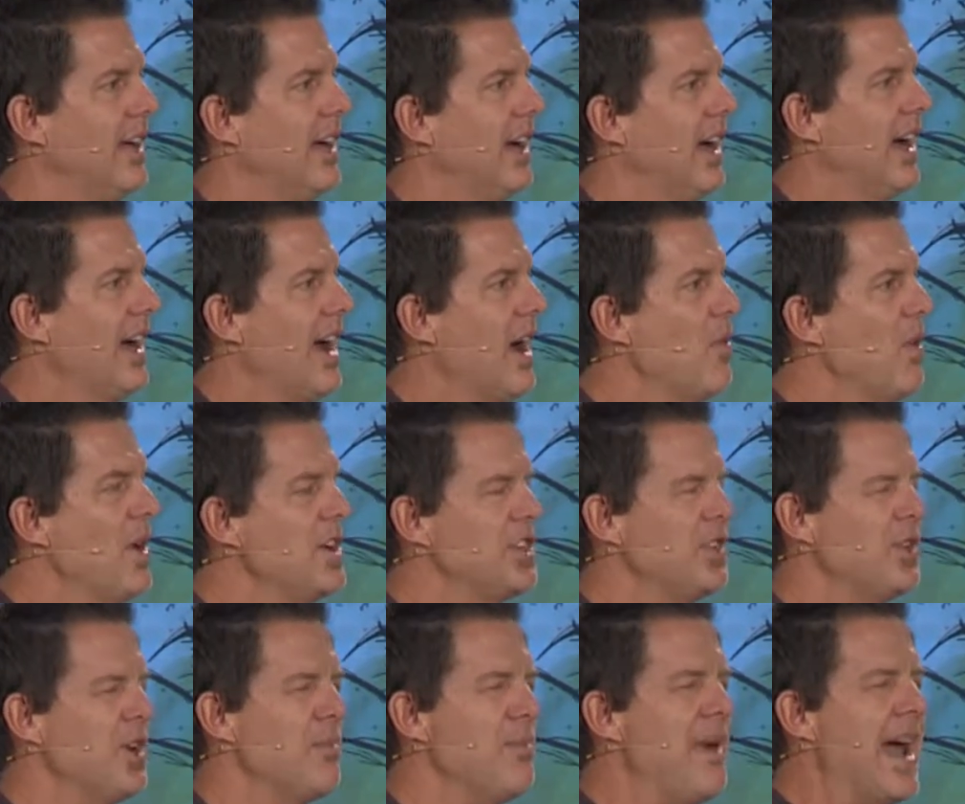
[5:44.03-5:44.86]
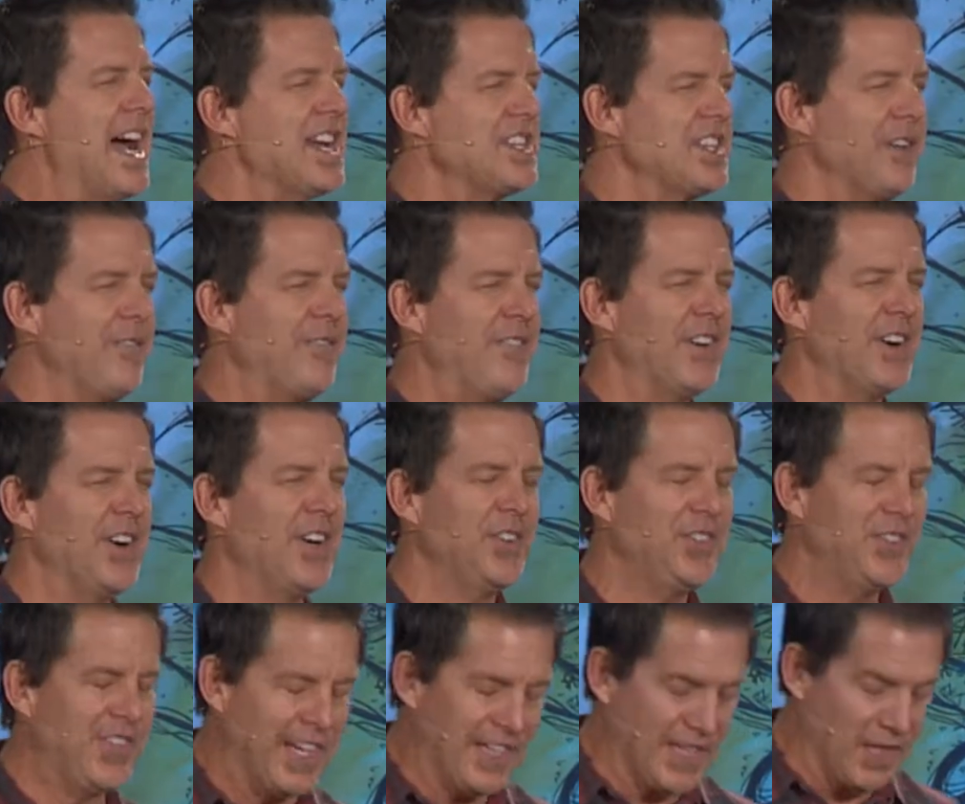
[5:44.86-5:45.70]
Uh, I want you to imagine for a
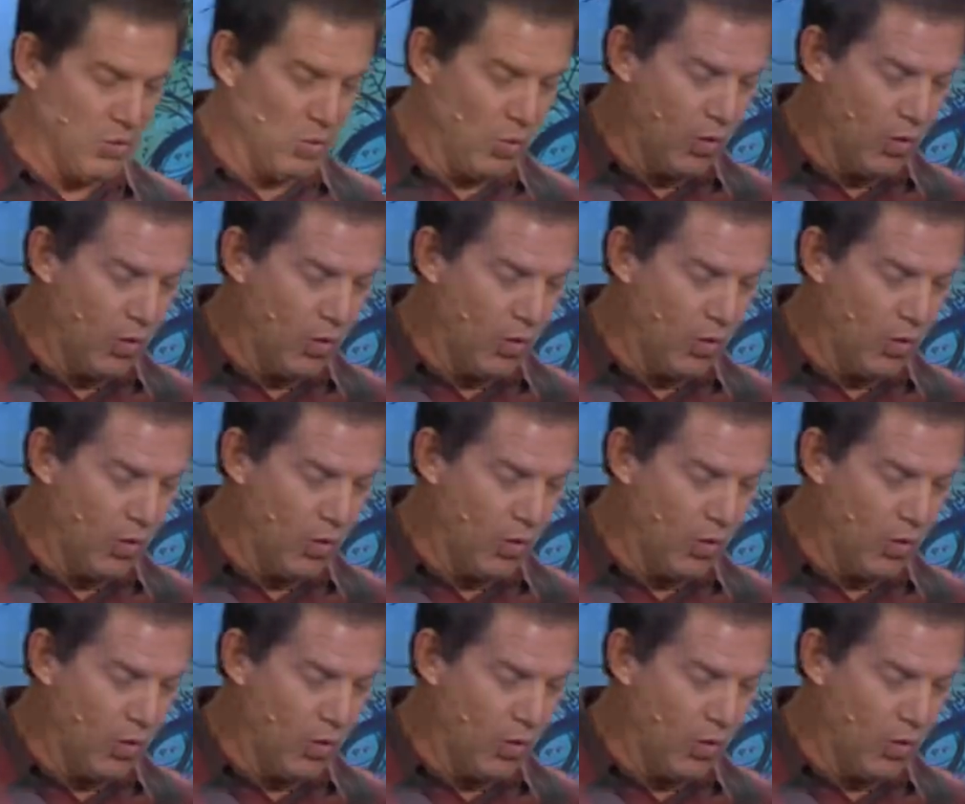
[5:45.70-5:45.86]
second